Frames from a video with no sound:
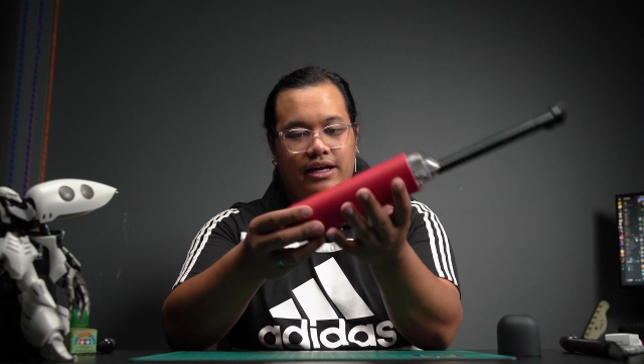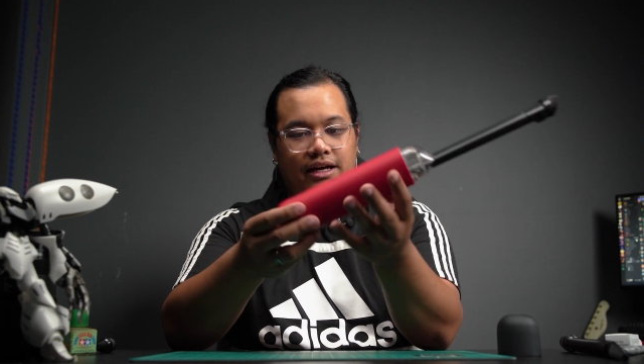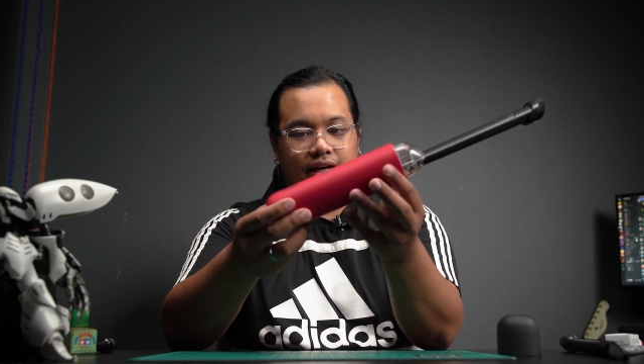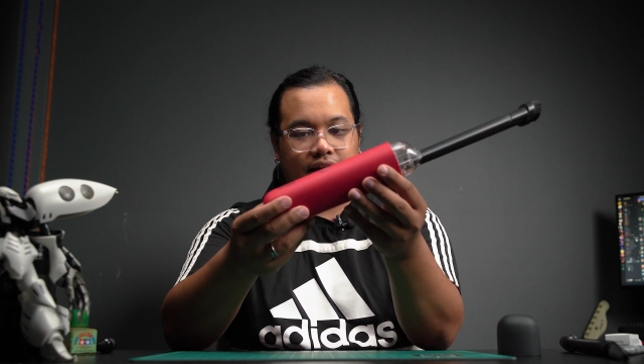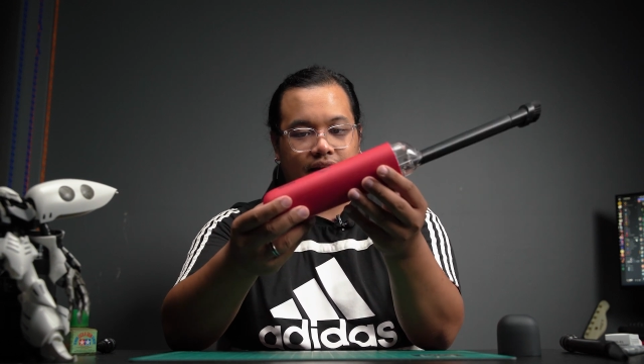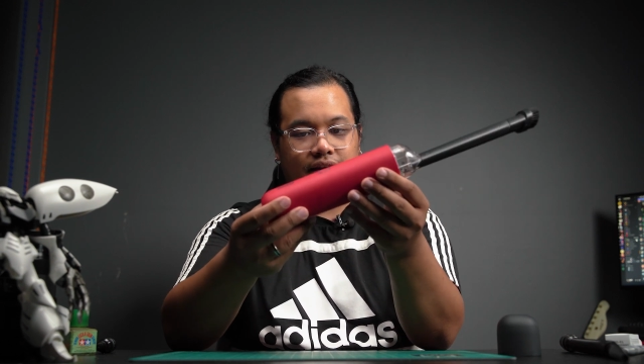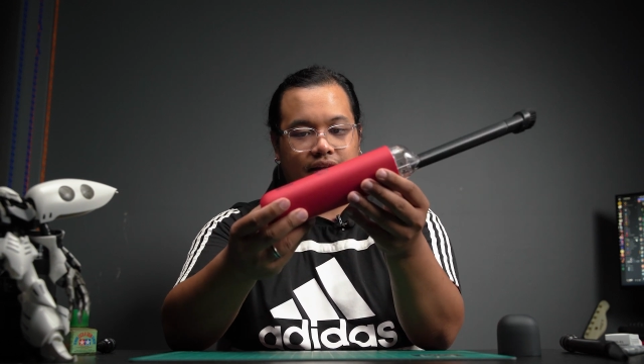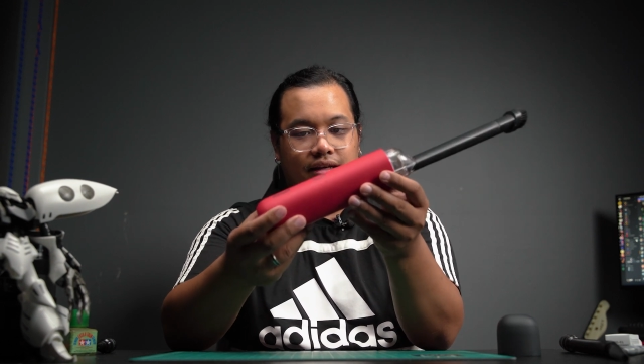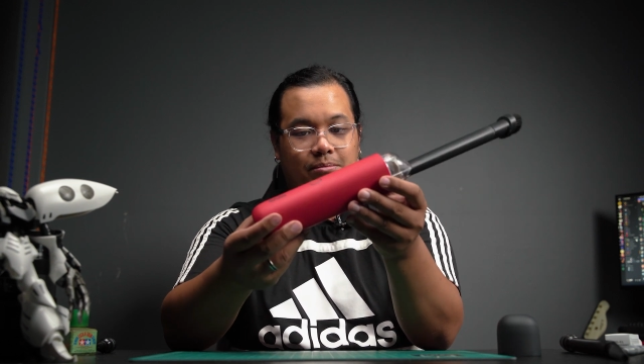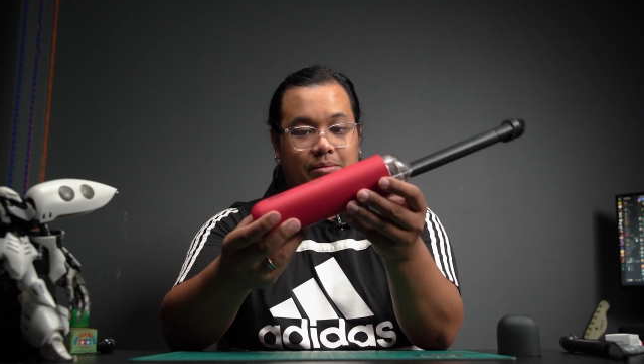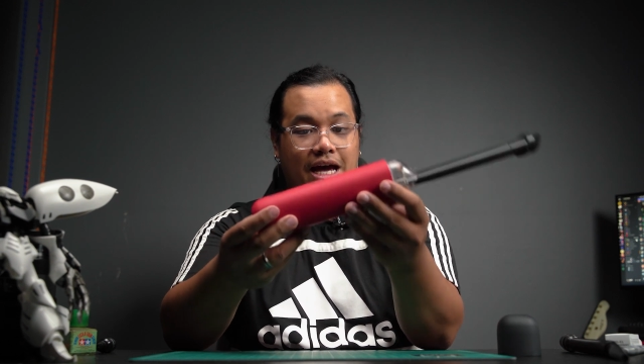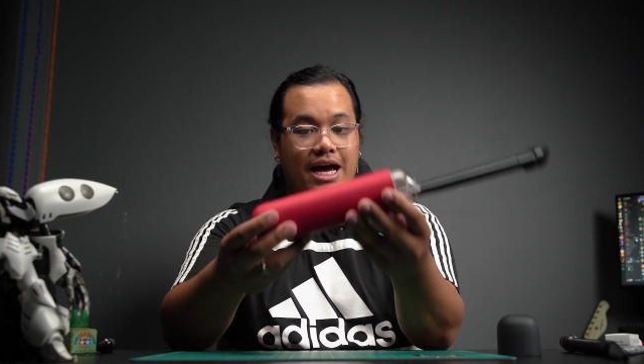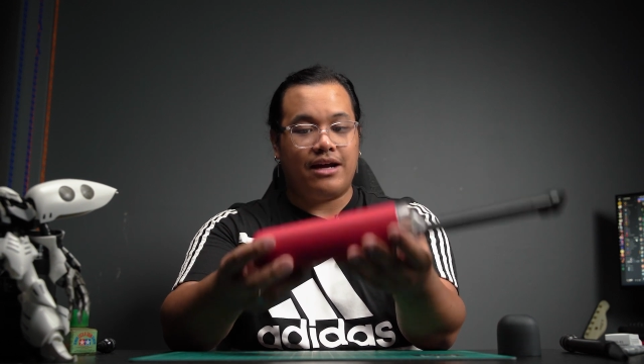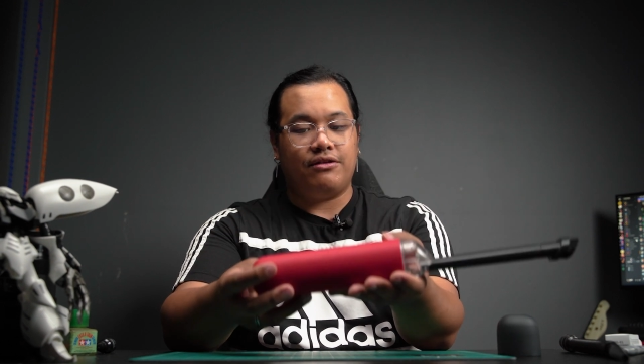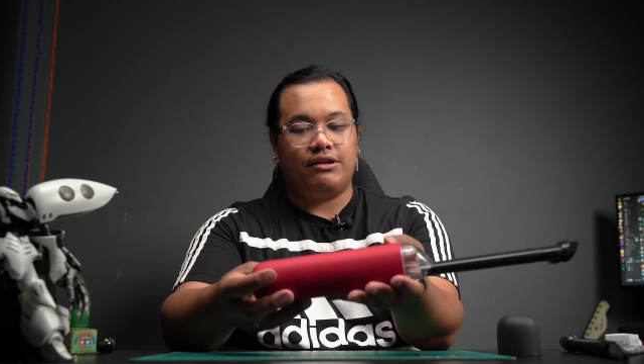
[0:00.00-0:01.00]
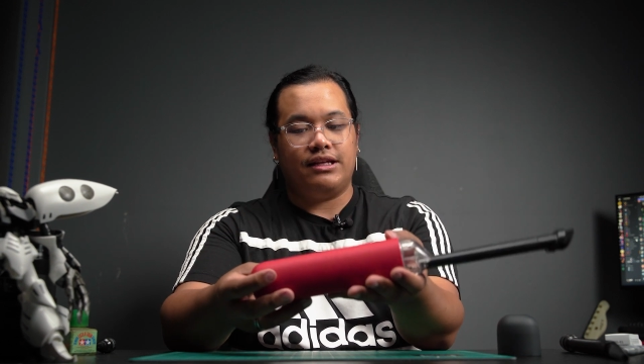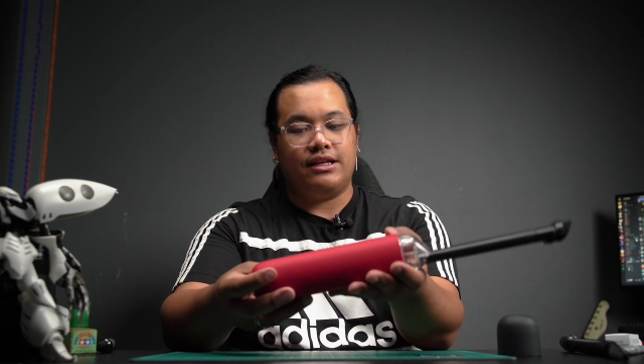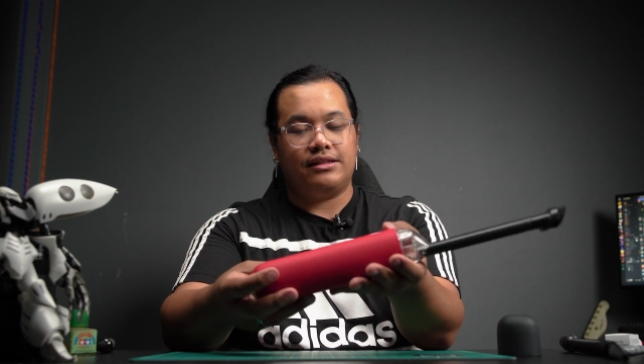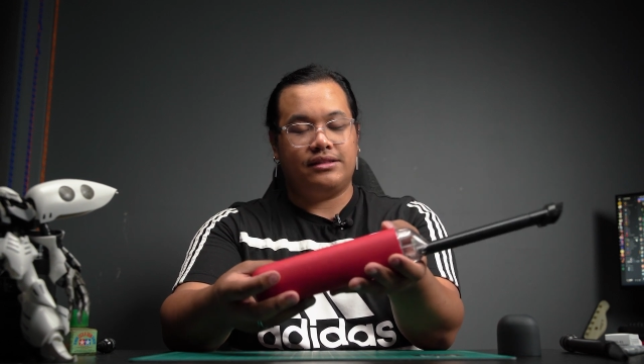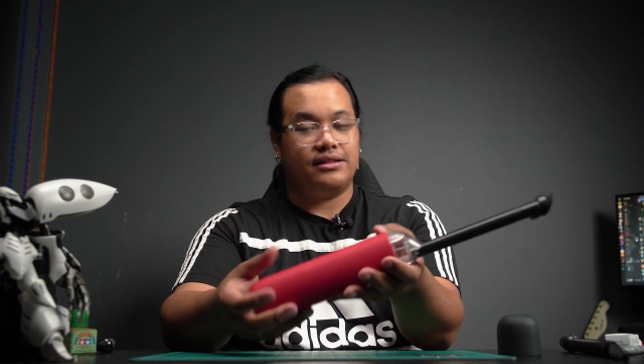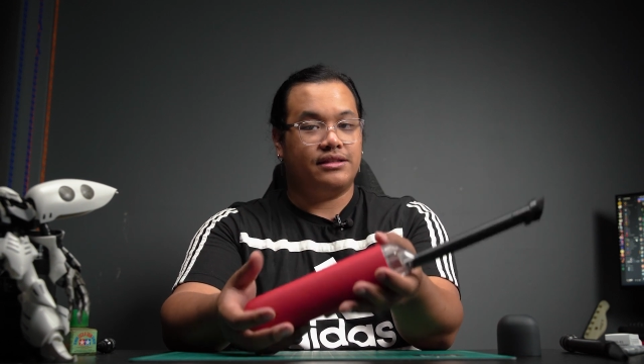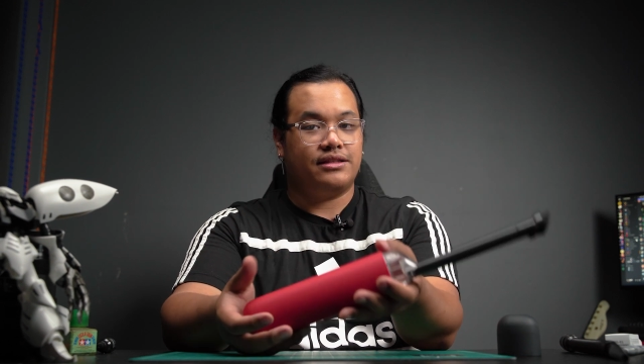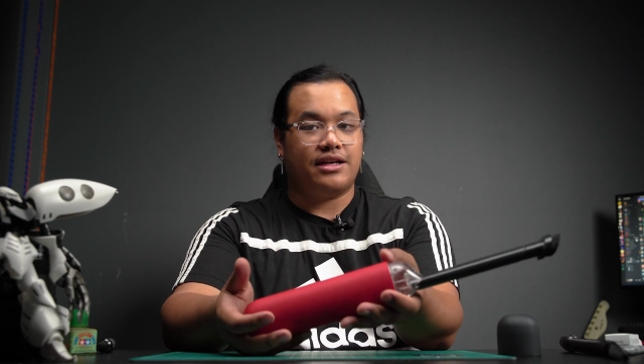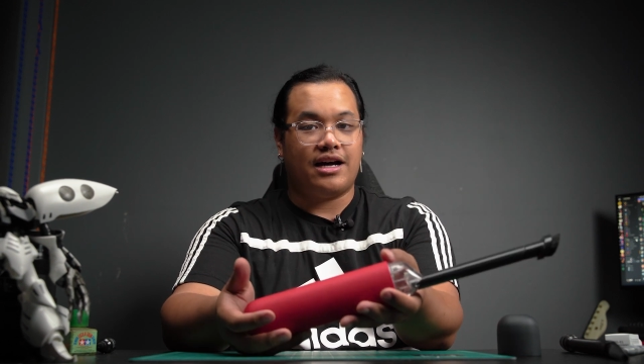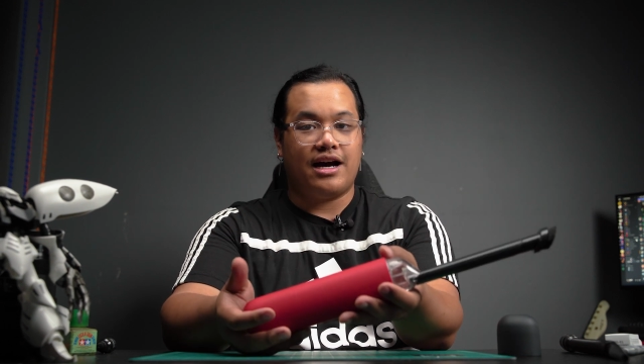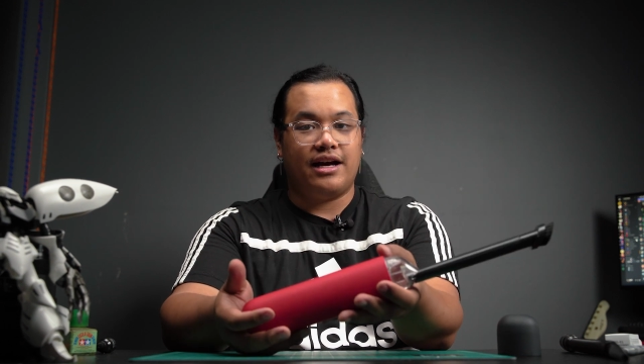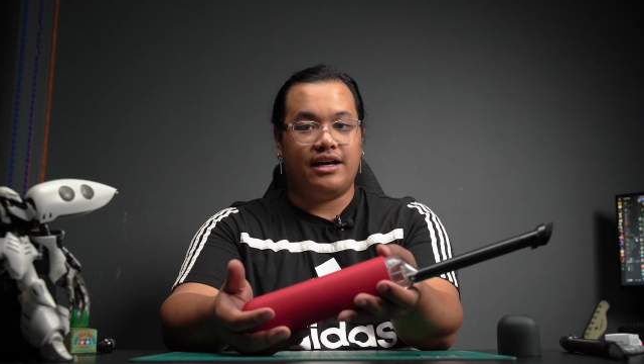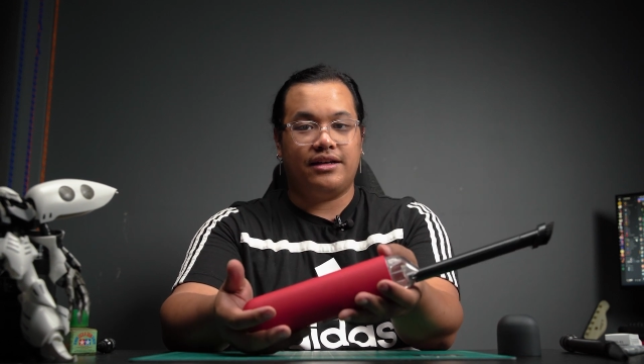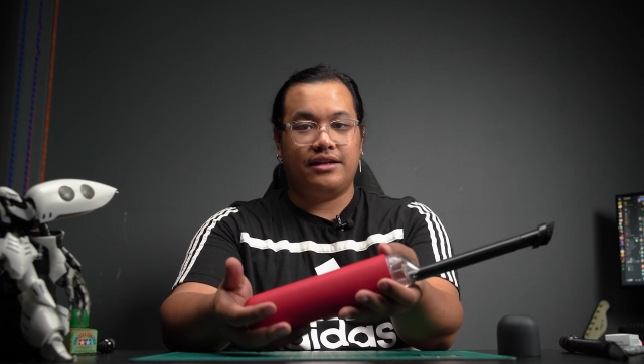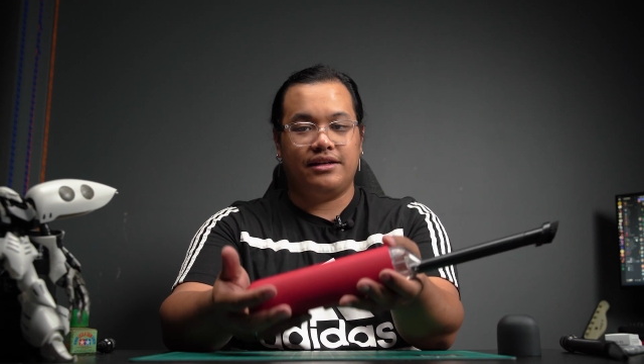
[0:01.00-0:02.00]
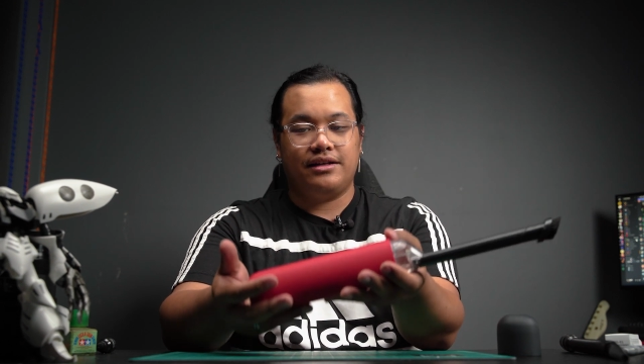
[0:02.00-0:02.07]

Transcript: and the battery that's inside.